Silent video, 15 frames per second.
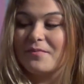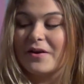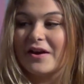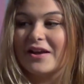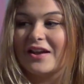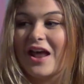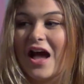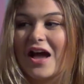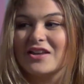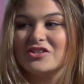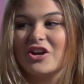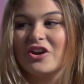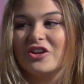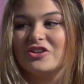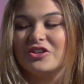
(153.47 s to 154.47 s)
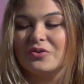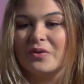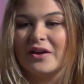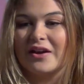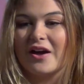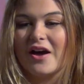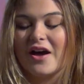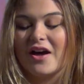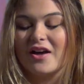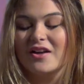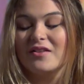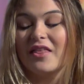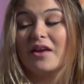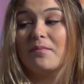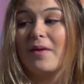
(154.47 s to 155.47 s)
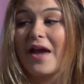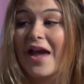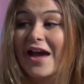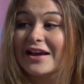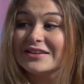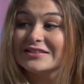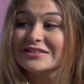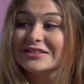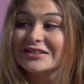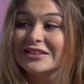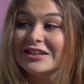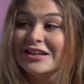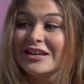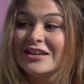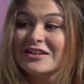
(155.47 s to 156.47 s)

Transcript: but I started doing, like, band. Mm-hmm.